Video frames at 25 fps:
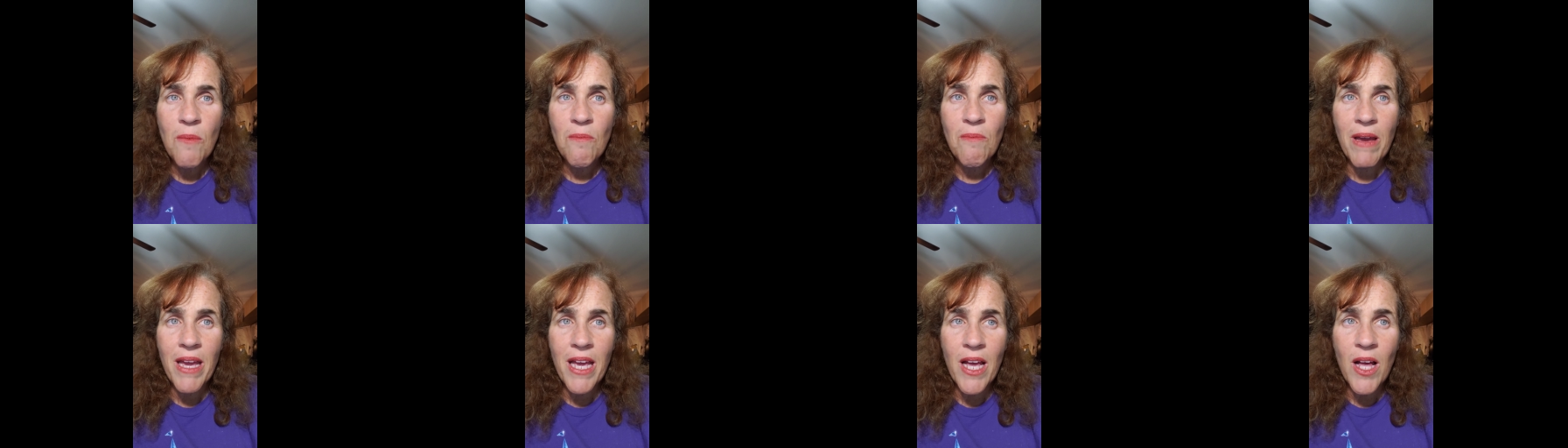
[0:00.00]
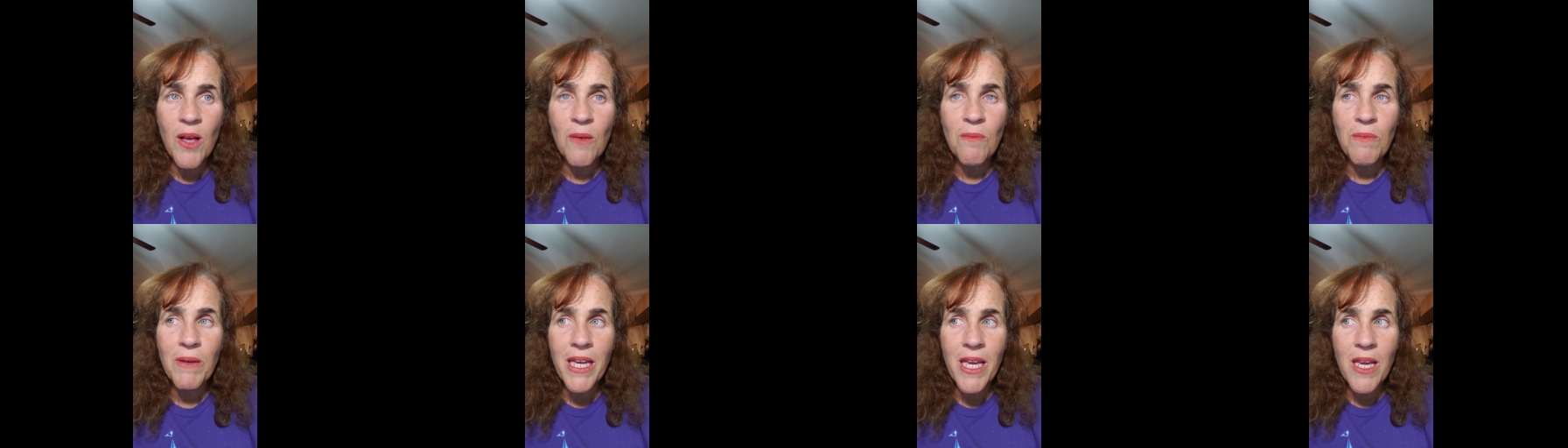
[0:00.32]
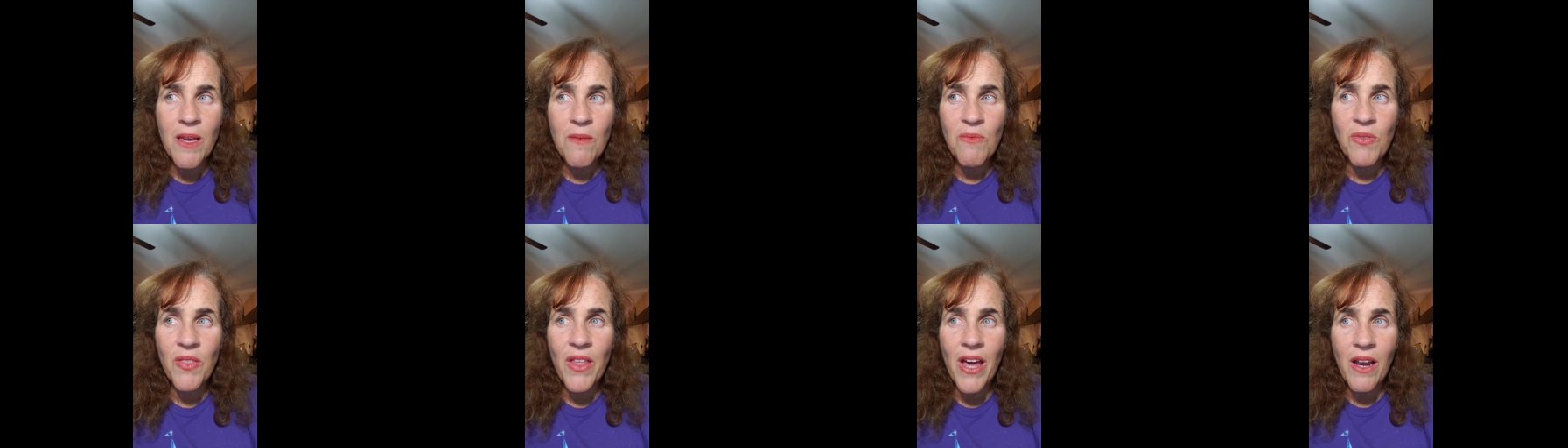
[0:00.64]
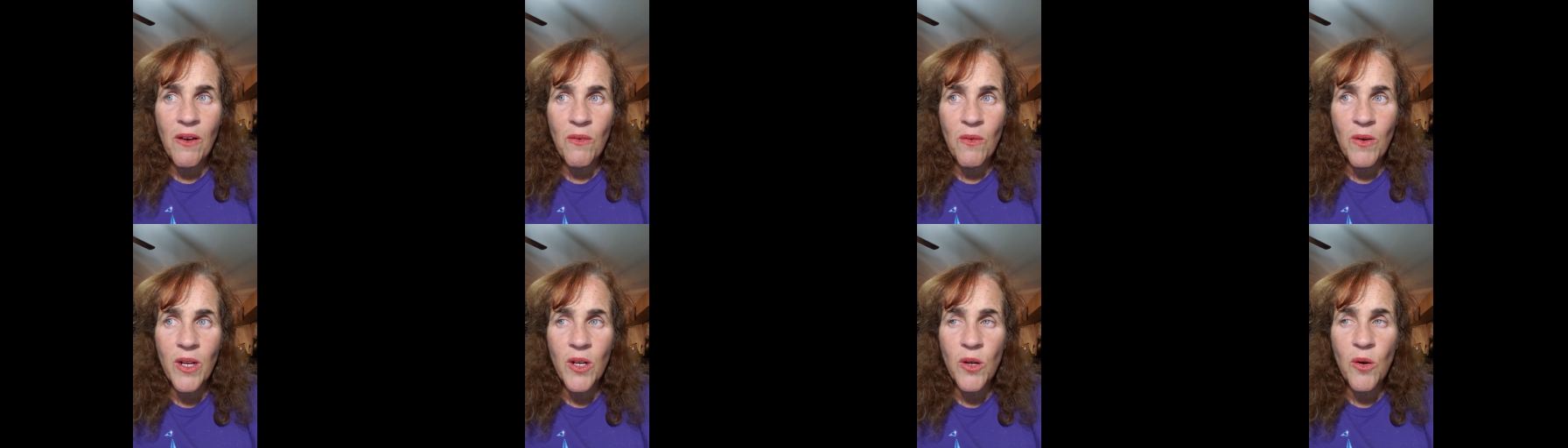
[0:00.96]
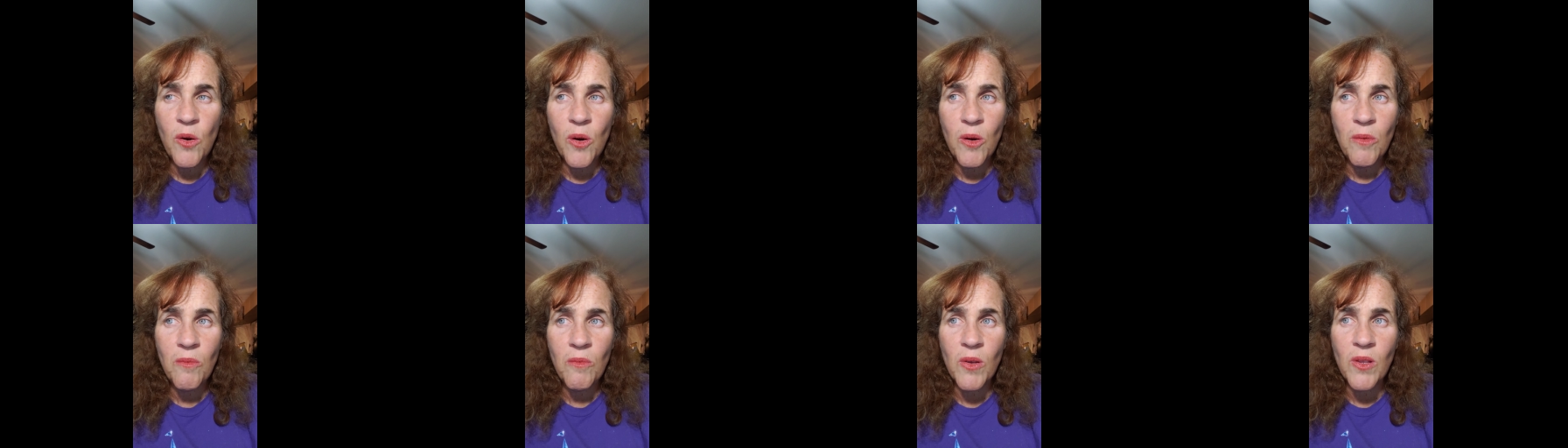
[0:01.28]
may help keep thyroid
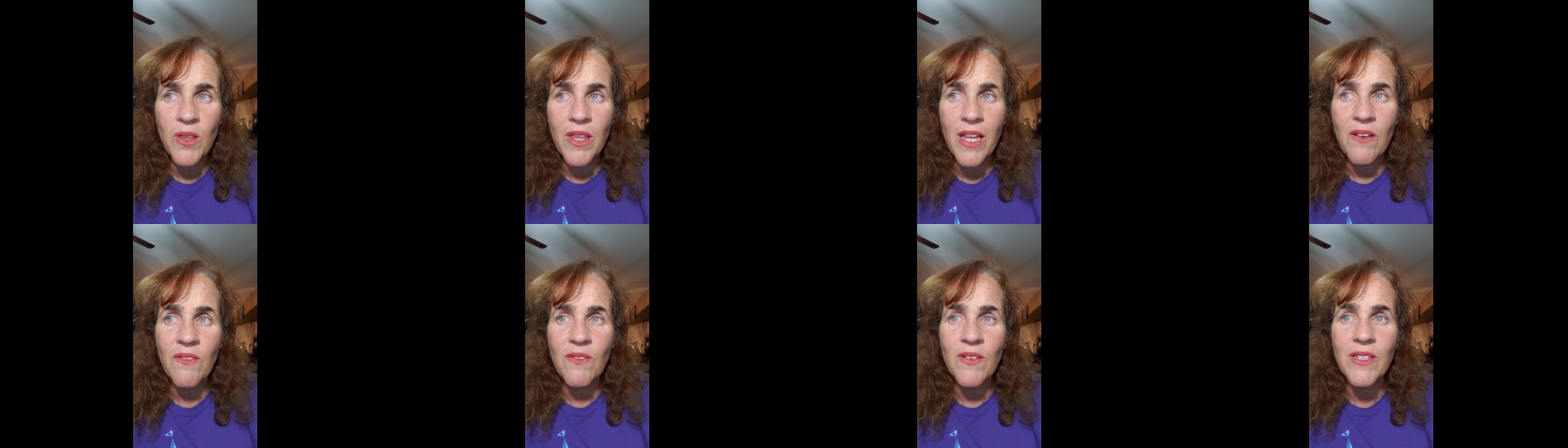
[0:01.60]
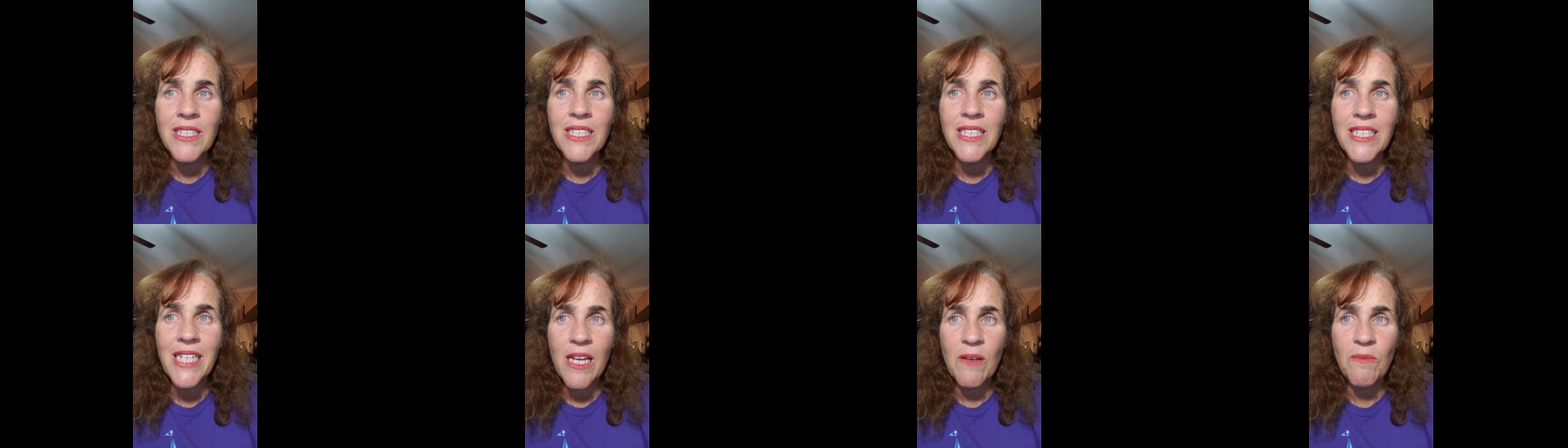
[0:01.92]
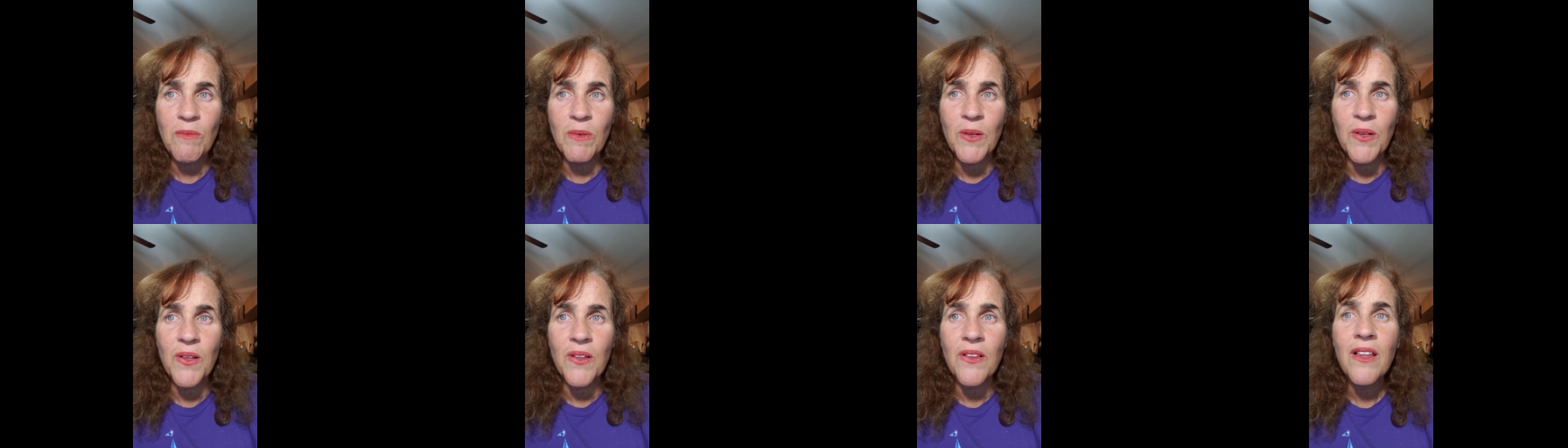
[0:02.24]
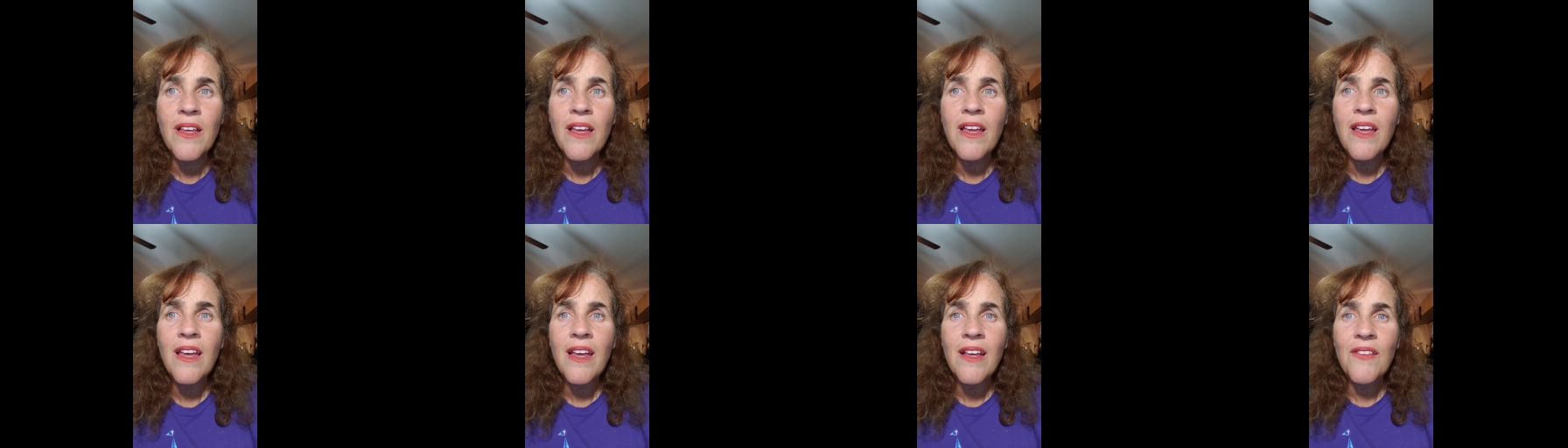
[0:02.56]
hormone levels stable.